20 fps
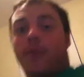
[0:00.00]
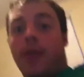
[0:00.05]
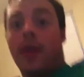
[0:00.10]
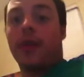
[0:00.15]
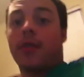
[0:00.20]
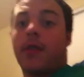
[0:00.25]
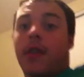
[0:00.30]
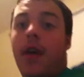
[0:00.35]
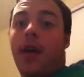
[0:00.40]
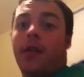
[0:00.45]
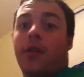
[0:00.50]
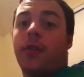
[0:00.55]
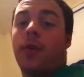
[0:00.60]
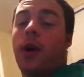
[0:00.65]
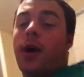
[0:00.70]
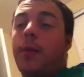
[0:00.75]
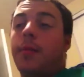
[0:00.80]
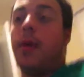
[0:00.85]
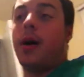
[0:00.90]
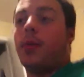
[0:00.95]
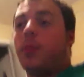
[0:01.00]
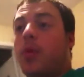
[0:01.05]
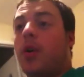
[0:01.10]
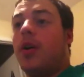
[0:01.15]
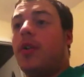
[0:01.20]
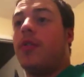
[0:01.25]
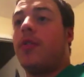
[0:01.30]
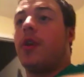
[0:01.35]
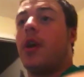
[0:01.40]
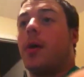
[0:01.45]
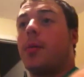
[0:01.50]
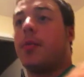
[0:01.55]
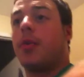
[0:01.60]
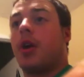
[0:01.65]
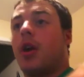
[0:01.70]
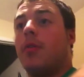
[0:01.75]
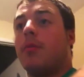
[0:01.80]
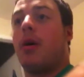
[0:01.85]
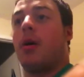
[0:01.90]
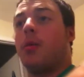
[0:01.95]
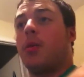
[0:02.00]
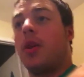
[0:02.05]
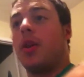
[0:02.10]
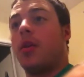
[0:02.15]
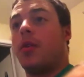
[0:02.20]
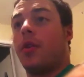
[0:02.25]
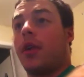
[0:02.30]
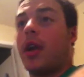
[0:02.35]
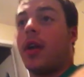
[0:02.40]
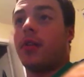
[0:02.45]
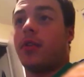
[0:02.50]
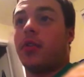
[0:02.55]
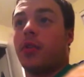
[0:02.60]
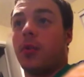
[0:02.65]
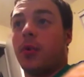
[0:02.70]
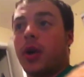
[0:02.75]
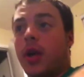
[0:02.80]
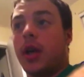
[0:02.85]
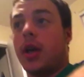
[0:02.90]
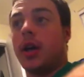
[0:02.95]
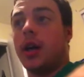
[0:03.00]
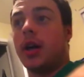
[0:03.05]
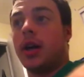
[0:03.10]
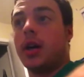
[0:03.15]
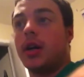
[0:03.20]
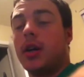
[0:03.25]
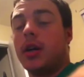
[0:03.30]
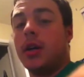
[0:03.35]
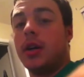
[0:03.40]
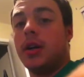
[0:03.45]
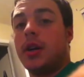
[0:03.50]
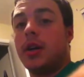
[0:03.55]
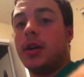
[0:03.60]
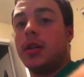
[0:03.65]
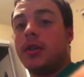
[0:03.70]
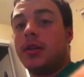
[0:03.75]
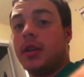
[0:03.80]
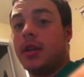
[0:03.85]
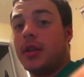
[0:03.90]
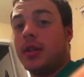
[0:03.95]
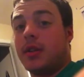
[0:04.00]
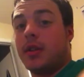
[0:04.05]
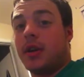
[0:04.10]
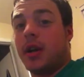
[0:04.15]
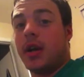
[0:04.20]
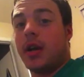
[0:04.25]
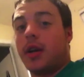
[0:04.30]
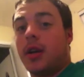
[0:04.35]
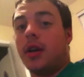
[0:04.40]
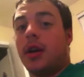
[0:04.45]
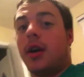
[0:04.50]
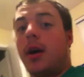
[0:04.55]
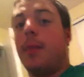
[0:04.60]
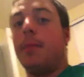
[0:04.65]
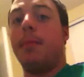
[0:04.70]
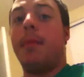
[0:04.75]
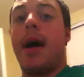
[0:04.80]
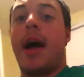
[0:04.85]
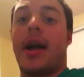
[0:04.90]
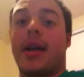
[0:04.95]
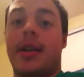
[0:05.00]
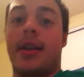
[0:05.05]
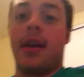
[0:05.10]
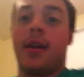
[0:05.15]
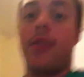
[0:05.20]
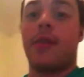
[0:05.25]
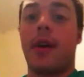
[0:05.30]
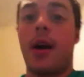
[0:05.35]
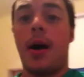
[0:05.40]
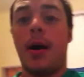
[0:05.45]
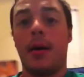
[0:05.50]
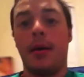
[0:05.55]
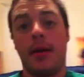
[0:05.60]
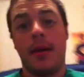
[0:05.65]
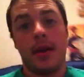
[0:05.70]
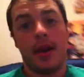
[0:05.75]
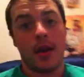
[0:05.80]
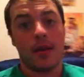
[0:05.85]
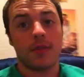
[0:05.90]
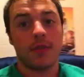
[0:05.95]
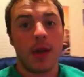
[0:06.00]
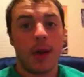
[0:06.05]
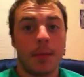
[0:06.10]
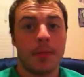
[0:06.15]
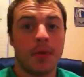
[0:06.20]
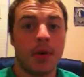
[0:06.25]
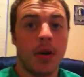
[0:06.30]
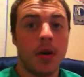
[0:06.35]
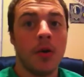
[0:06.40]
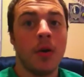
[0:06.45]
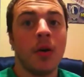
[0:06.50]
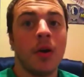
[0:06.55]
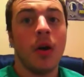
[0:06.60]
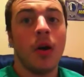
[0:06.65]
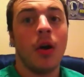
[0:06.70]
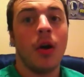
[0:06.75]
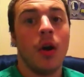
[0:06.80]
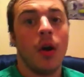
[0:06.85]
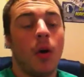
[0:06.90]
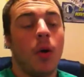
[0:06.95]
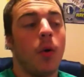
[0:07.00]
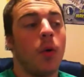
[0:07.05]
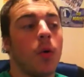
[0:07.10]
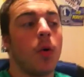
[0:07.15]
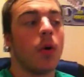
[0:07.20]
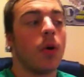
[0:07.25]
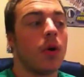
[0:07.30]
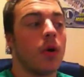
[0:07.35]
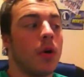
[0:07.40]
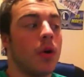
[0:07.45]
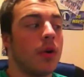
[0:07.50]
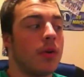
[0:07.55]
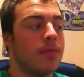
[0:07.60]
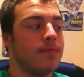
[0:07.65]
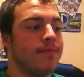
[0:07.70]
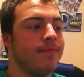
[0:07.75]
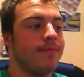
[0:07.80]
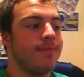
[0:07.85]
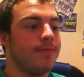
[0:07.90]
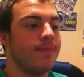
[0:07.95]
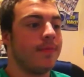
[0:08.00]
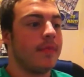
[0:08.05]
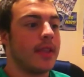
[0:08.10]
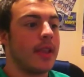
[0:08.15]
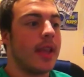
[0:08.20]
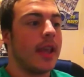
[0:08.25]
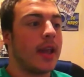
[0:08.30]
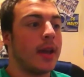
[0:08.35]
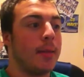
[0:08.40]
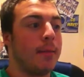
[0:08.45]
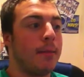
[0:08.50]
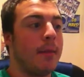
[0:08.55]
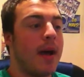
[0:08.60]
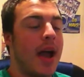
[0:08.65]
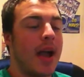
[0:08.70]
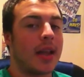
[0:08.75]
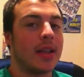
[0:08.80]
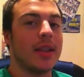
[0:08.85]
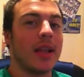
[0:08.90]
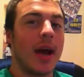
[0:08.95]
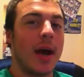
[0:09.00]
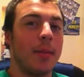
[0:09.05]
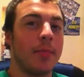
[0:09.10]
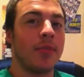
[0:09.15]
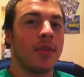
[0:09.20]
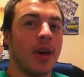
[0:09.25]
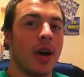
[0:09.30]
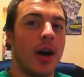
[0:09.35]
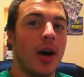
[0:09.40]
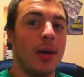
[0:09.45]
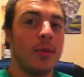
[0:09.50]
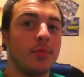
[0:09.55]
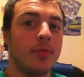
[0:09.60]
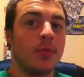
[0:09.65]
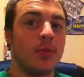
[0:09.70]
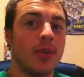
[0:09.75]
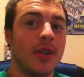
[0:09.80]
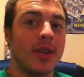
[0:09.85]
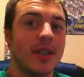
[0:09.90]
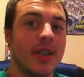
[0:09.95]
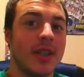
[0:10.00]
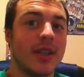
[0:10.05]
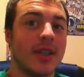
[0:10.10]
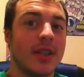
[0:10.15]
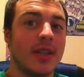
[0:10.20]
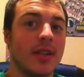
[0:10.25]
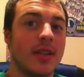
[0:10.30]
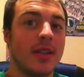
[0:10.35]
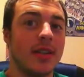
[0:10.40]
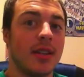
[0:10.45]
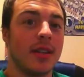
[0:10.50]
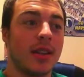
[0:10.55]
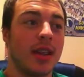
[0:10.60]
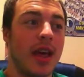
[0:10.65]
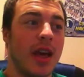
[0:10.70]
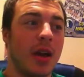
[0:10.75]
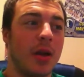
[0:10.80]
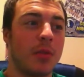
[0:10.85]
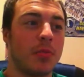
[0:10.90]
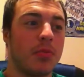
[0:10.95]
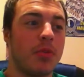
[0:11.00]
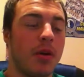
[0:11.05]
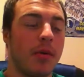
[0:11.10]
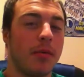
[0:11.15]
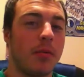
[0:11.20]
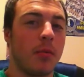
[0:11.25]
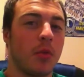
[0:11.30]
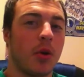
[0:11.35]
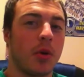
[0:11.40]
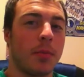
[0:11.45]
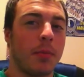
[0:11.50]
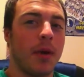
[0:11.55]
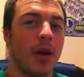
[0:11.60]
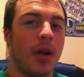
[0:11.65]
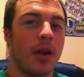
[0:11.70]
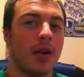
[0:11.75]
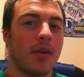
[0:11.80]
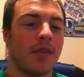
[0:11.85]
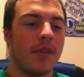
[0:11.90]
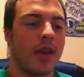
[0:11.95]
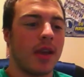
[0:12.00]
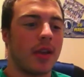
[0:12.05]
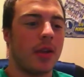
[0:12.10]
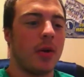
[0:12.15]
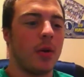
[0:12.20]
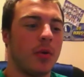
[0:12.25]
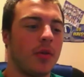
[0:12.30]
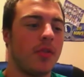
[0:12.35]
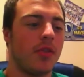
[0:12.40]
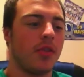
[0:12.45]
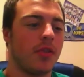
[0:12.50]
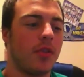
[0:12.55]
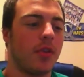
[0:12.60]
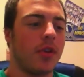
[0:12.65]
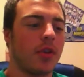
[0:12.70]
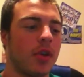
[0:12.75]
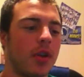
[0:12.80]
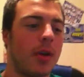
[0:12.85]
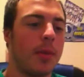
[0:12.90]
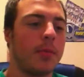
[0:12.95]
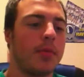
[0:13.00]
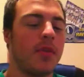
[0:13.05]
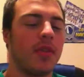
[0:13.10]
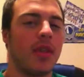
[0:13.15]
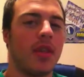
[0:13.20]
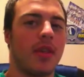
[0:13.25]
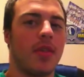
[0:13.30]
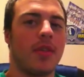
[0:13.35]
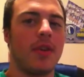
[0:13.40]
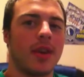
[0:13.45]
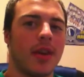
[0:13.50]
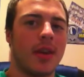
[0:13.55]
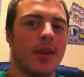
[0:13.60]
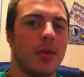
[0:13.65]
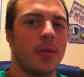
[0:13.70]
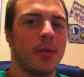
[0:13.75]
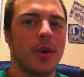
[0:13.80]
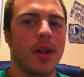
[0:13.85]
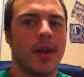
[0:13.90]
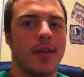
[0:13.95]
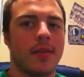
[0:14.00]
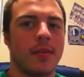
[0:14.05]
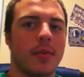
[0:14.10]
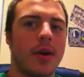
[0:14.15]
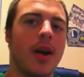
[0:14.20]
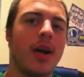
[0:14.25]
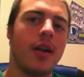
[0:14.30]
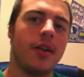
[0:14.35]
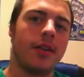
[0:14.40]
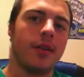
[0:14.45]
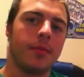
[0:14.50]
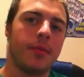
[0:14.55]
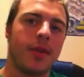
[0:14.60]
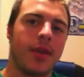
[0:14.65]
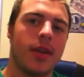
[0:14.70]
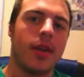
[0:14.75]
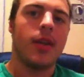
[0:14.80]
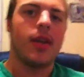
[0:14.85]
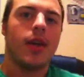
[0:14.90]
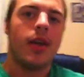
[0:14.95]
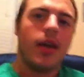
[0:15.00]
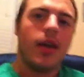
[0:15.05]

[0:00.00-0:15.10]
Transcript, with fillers: sucks ass, so I'm I'm wanting to upgrade my Windows 8 to a uh, to either a uh, a Mac desktop desktop Pro or get a Mac laptop, which that'll probably work better because I can always just hook it up to the Ethernet or whatever. But I don't know, man.